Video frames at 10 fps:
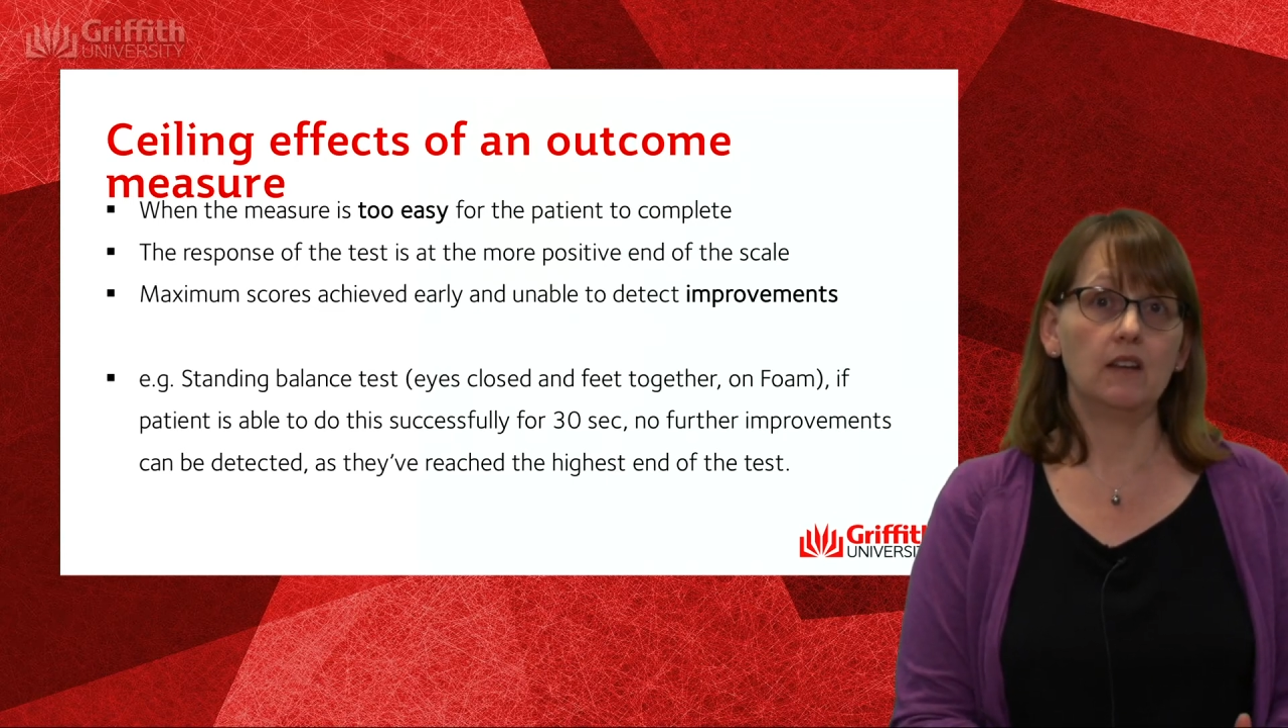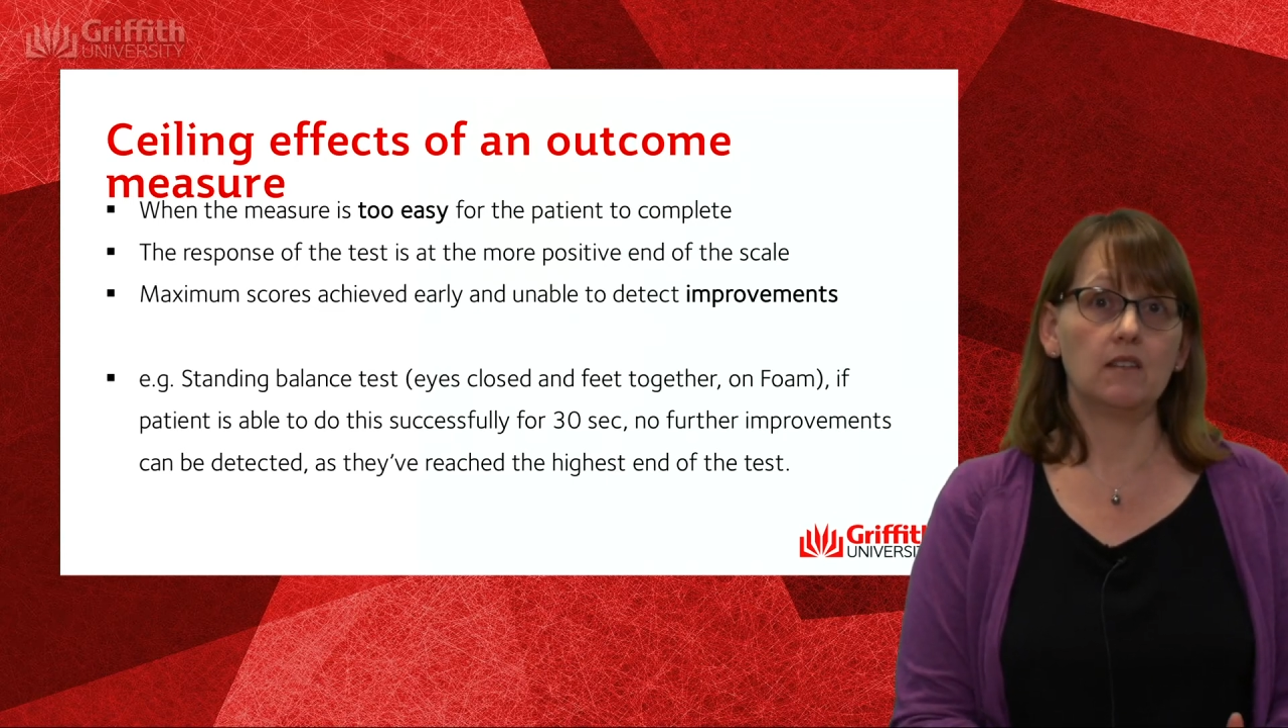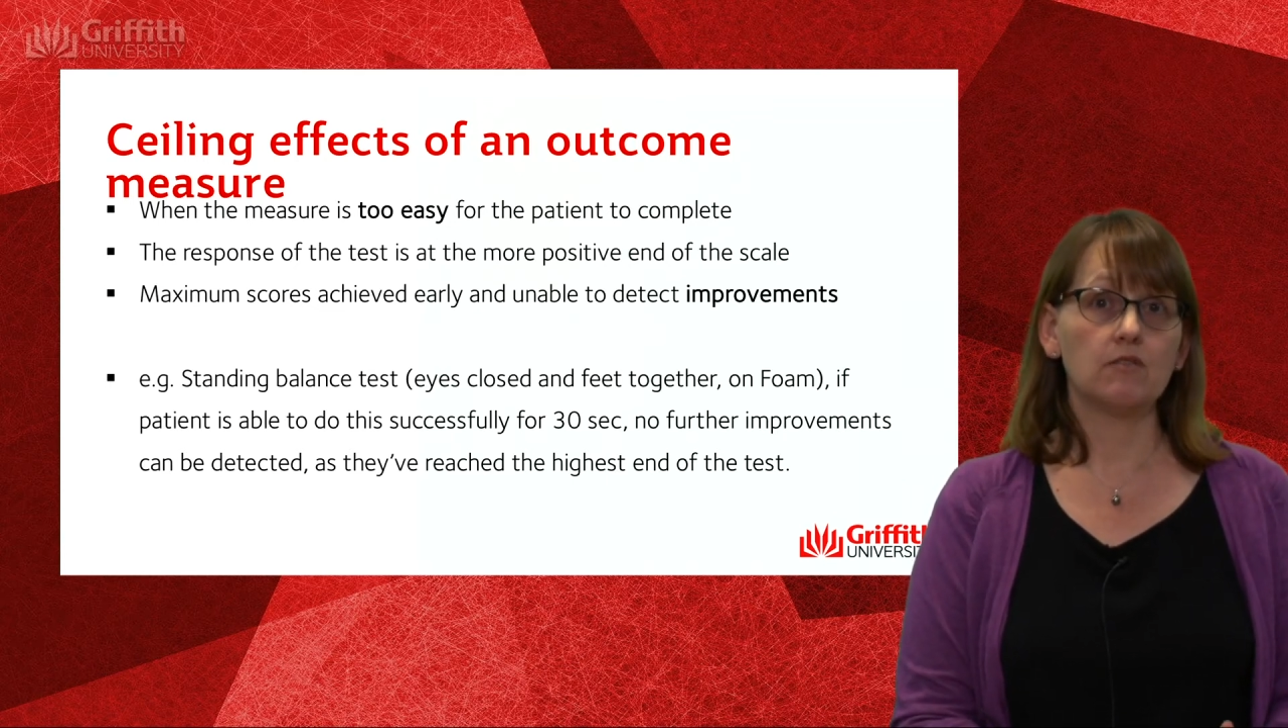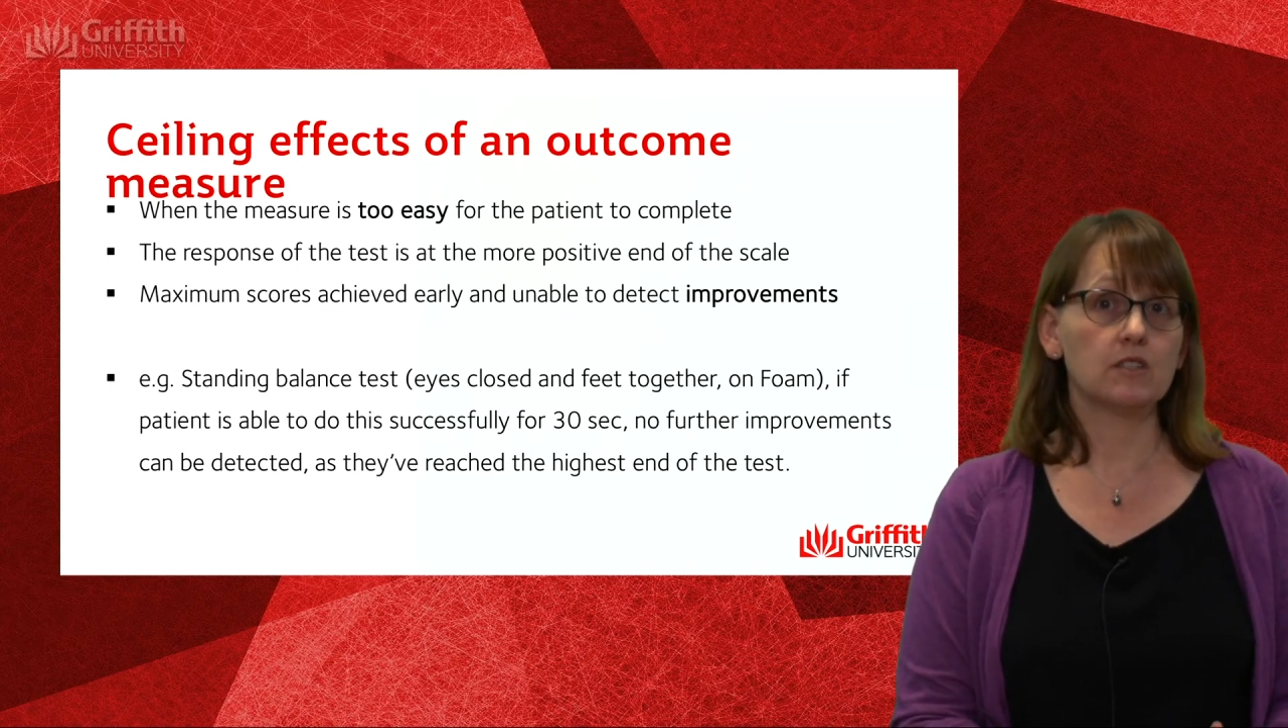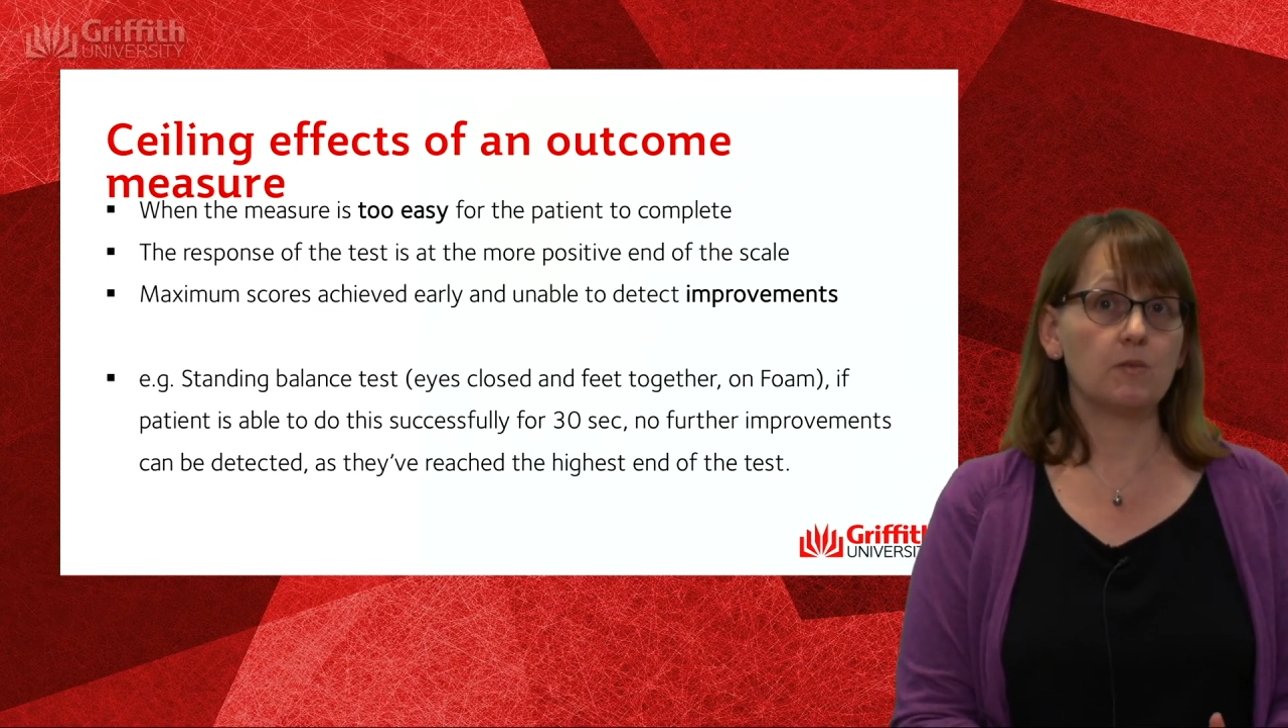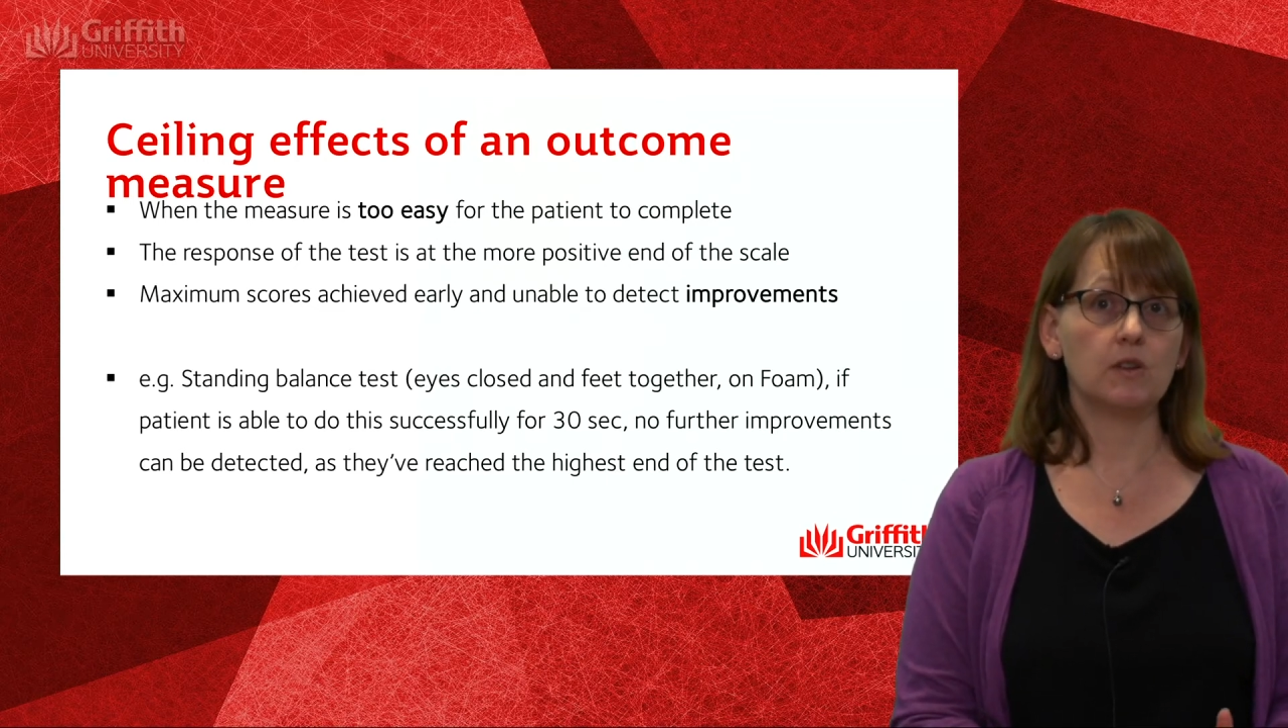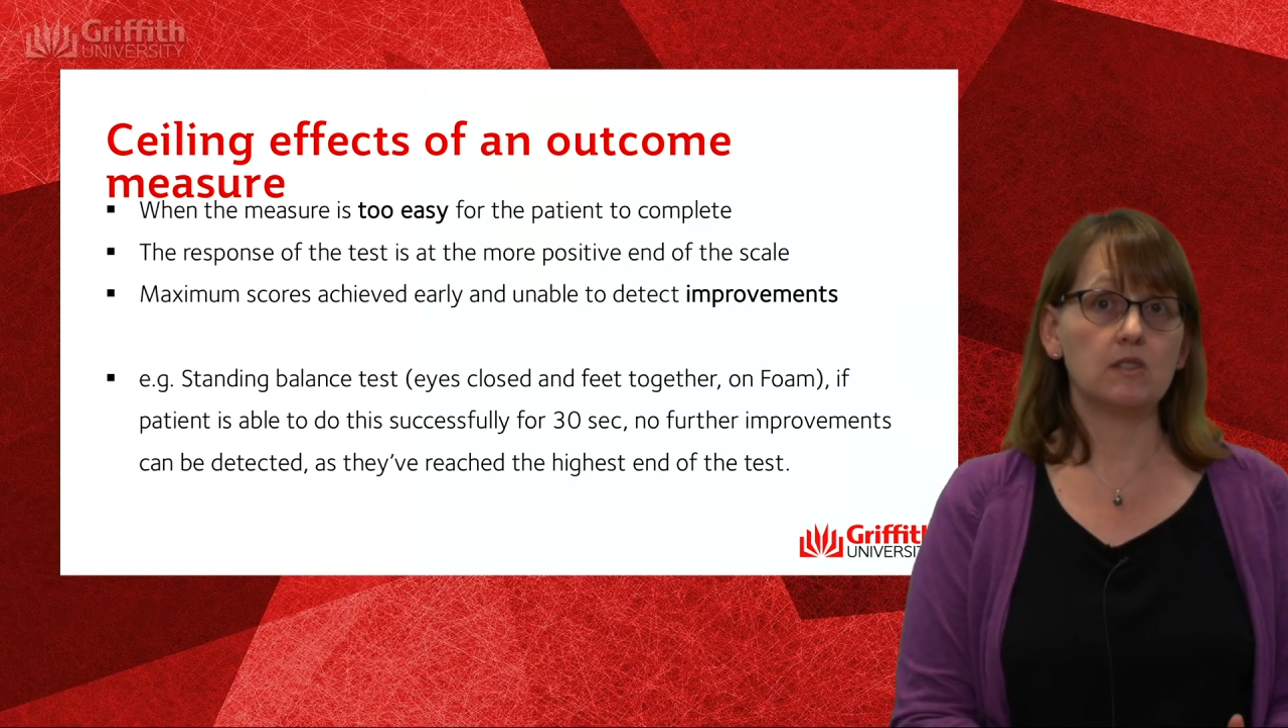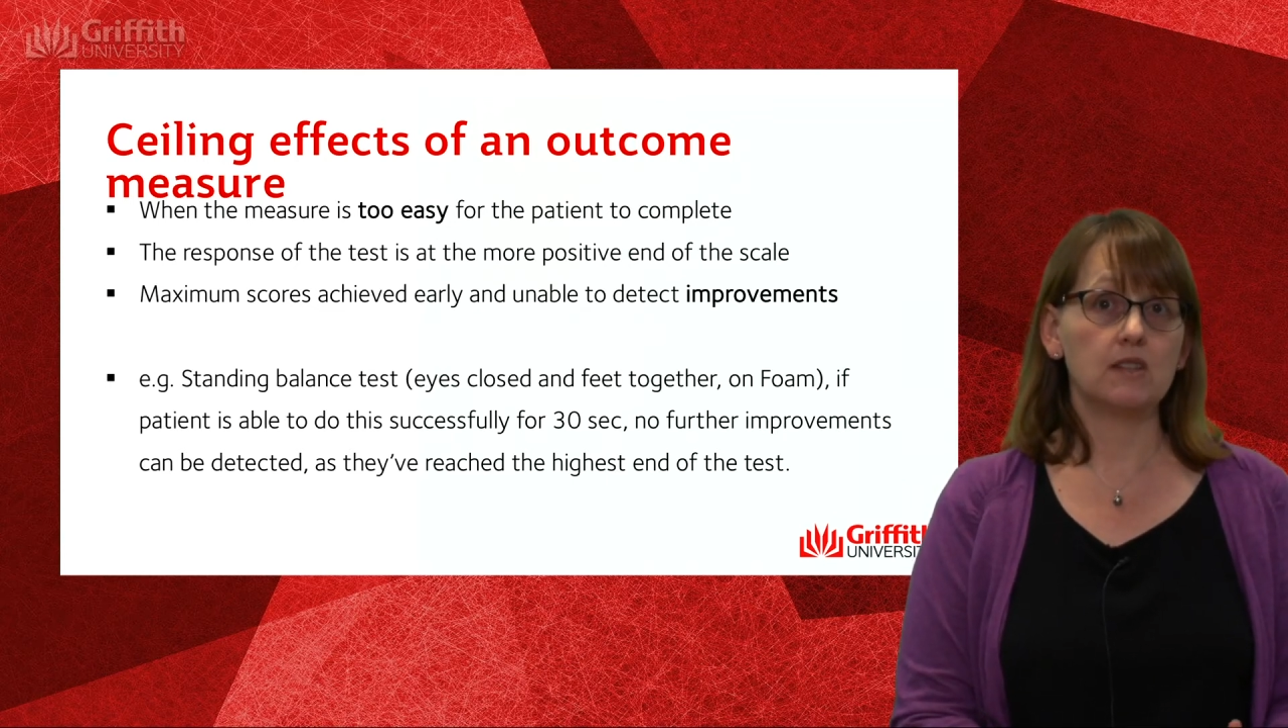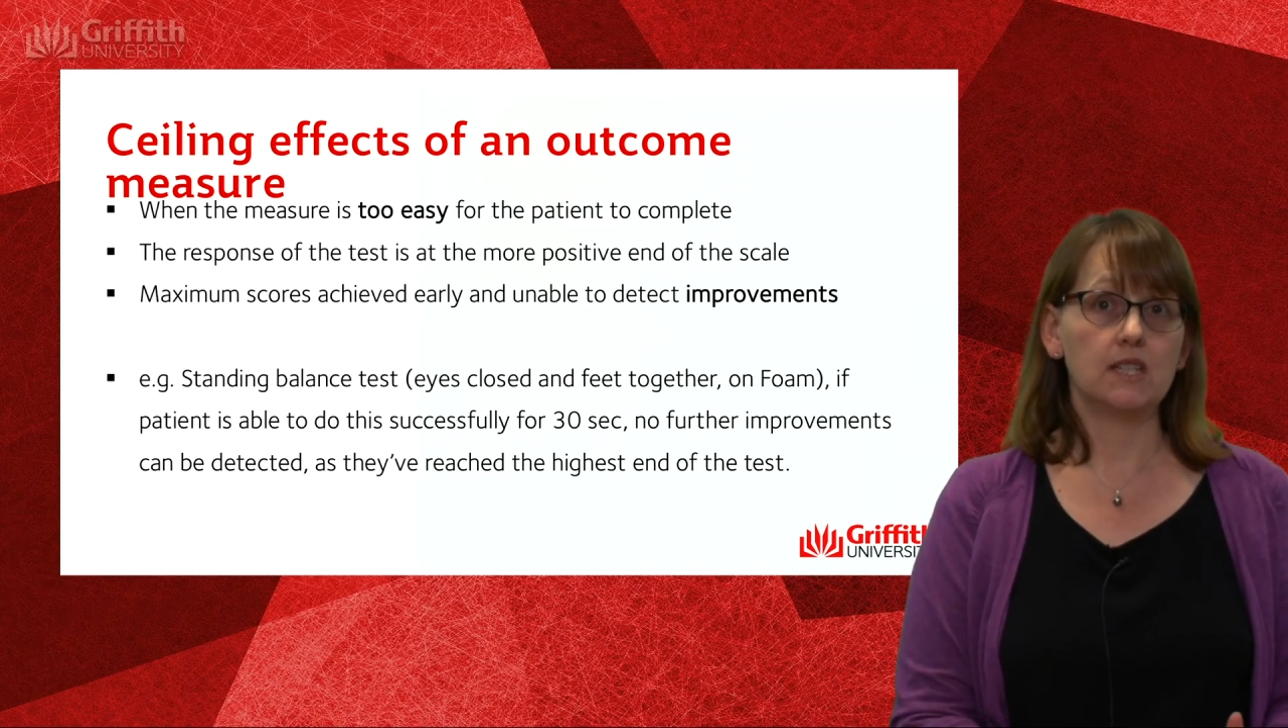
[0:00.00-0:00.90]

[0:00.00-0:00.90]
the response of the